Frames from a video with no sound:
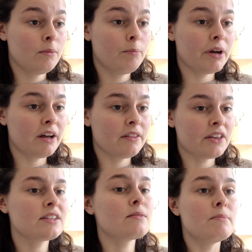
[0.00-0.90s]
But that
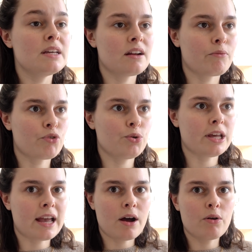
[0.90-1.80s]
doesn't mean I'm
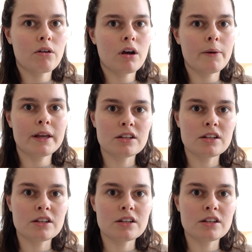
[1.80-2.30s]
ruling out going